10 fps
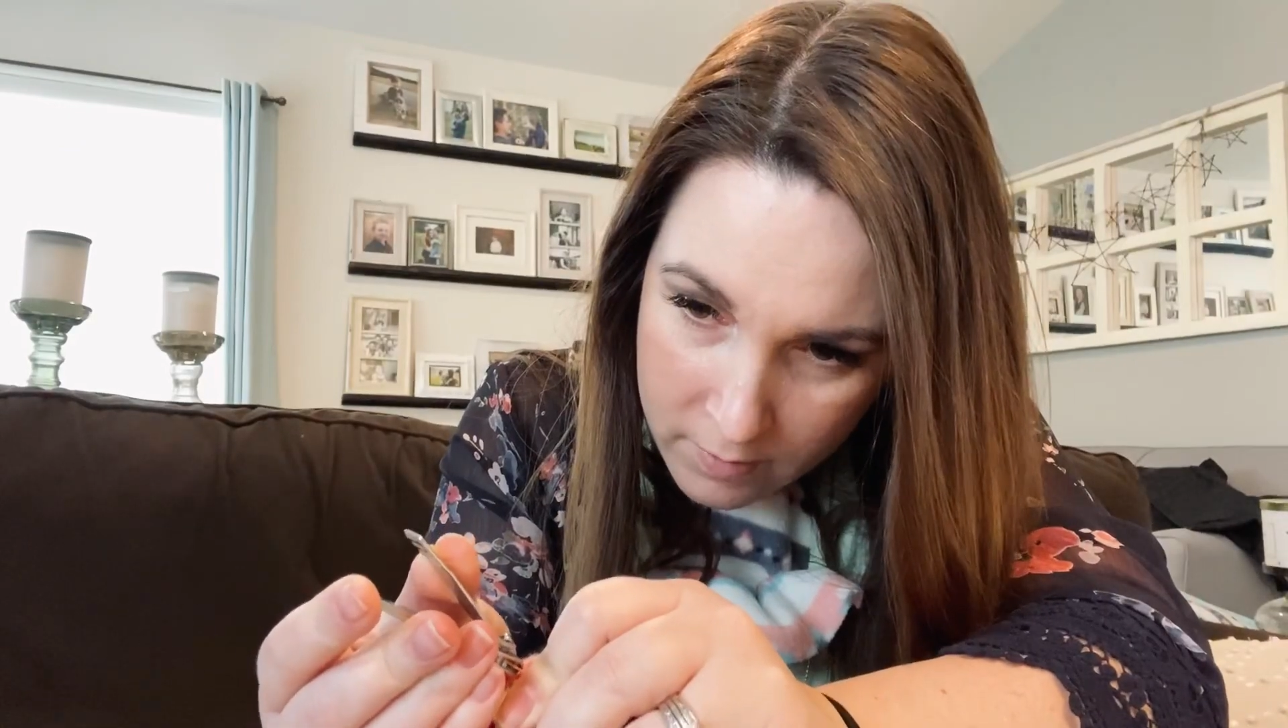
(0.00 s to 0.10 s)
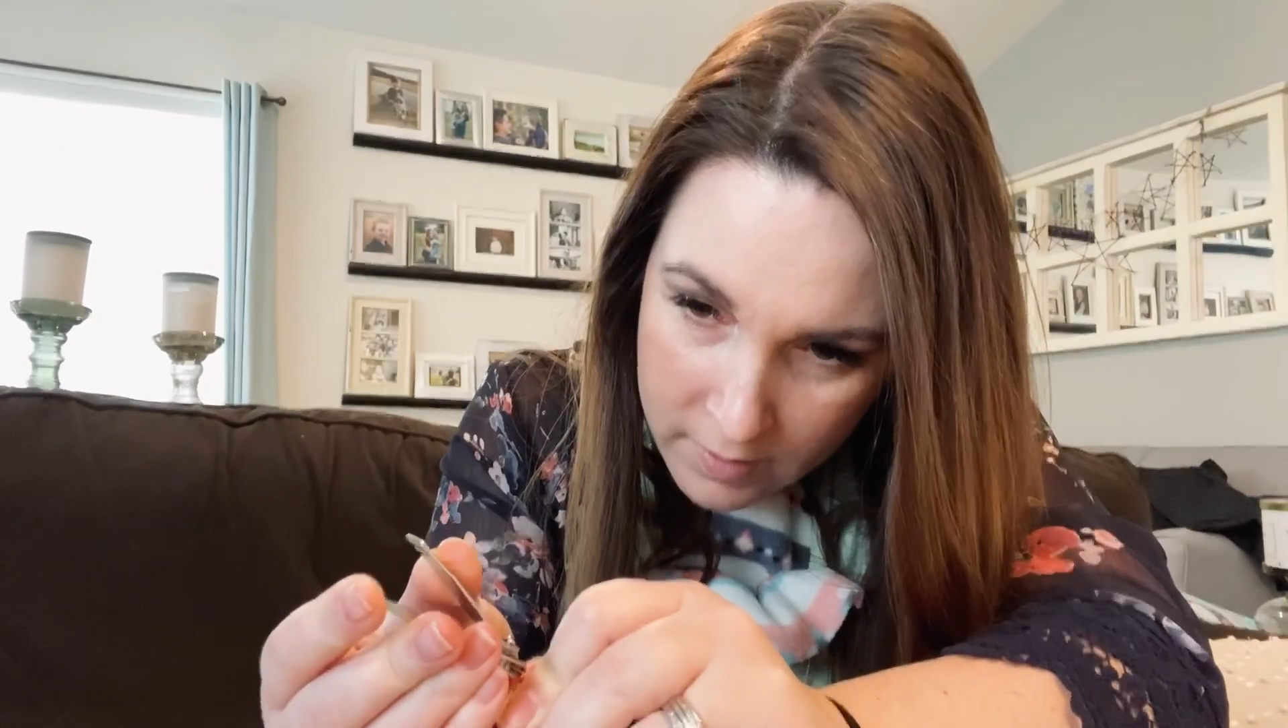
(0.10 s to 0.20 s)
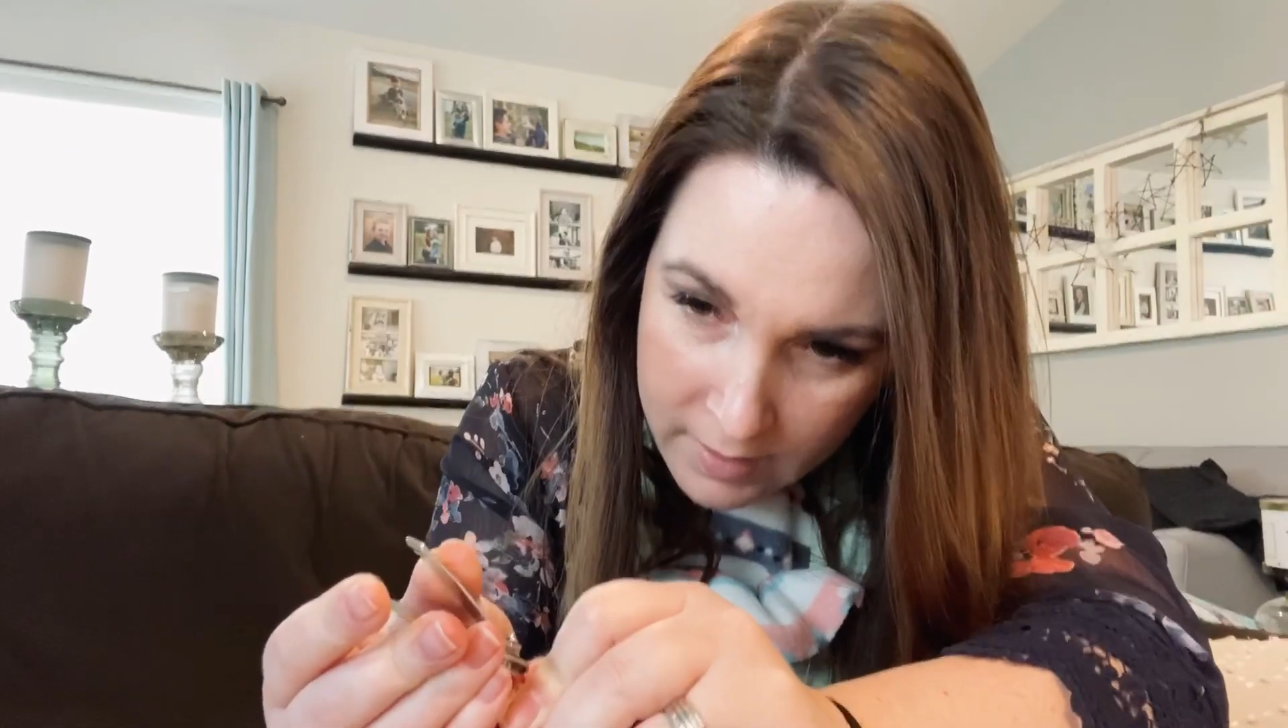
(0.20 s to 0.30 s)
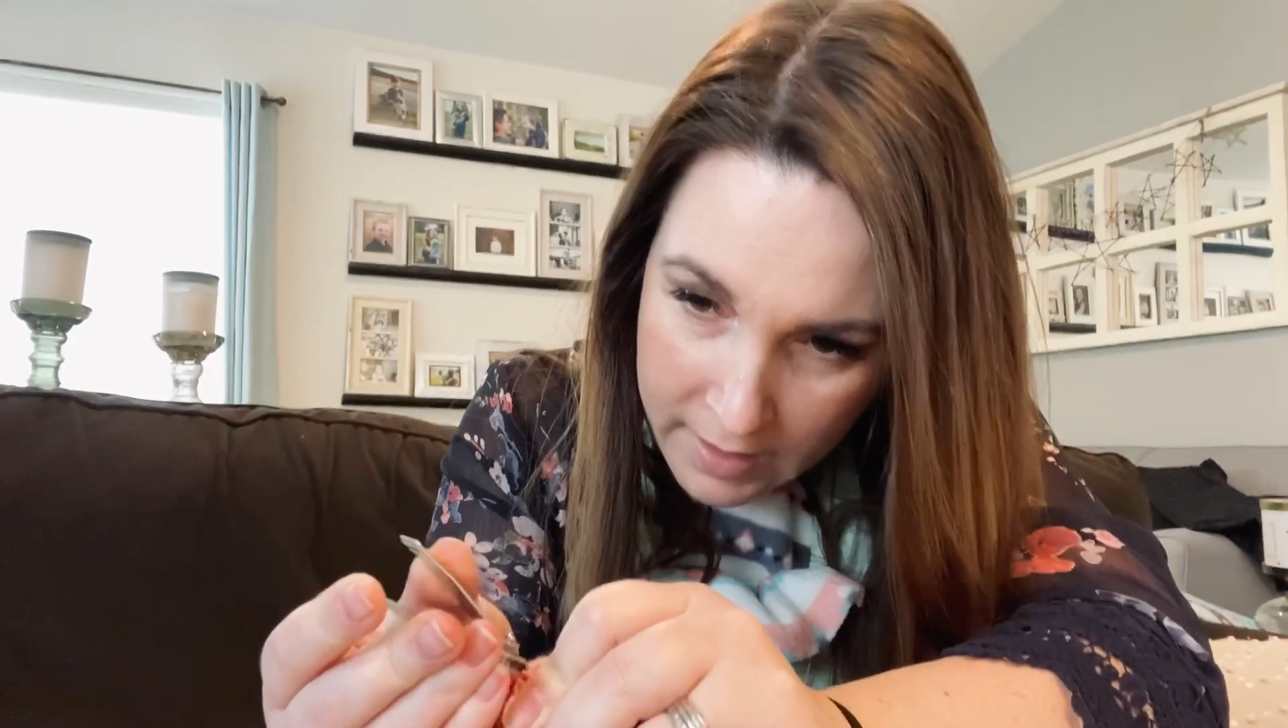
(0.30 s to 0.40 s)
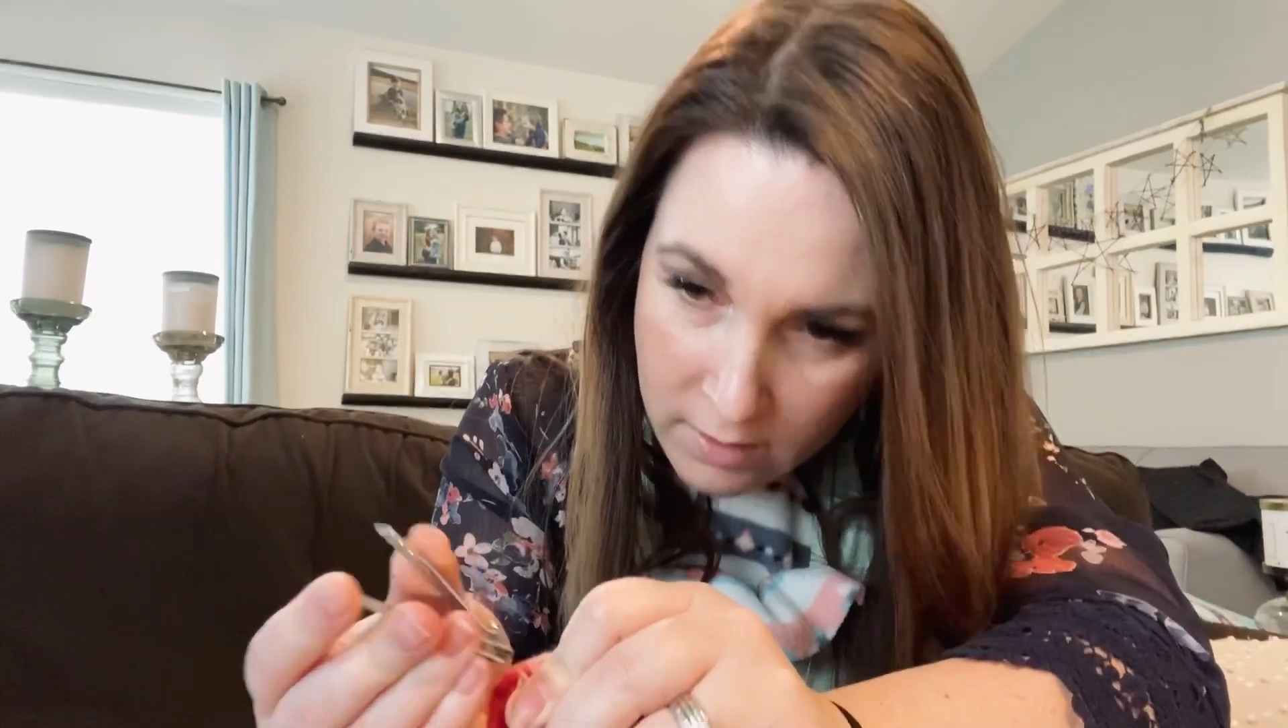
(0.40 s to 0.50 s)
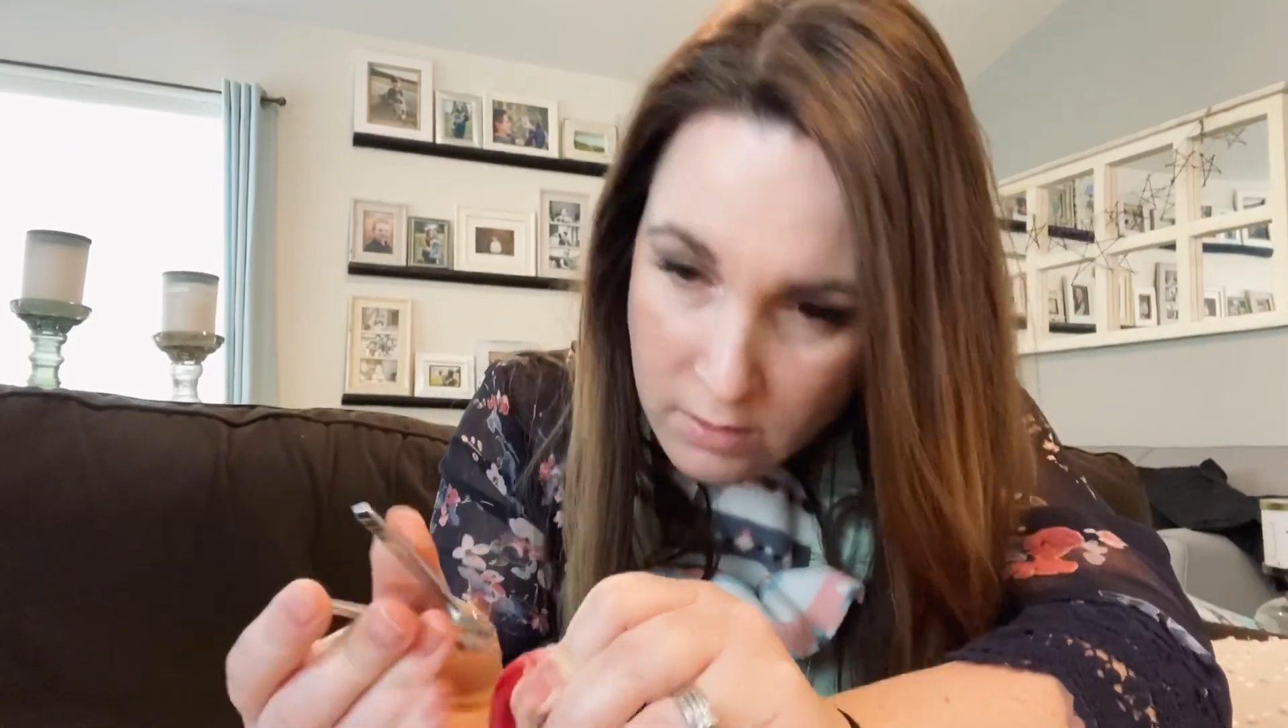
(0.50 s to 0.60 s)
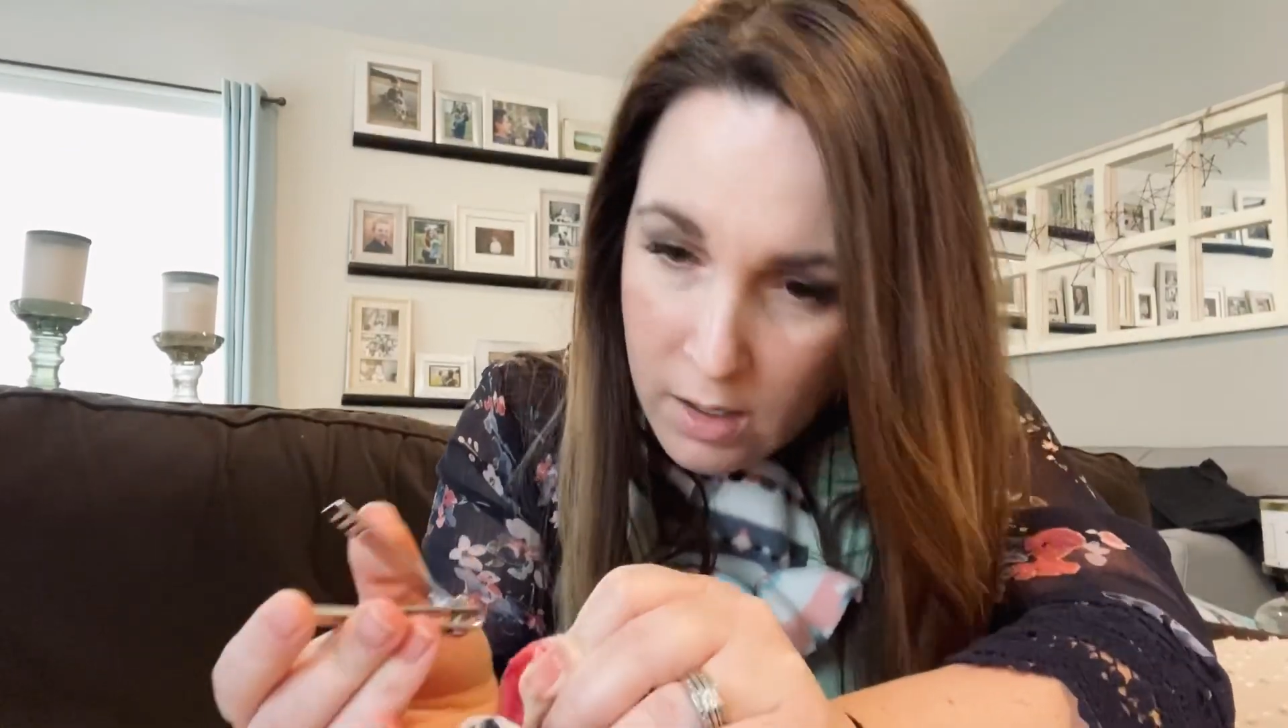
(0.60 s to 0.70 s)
the nail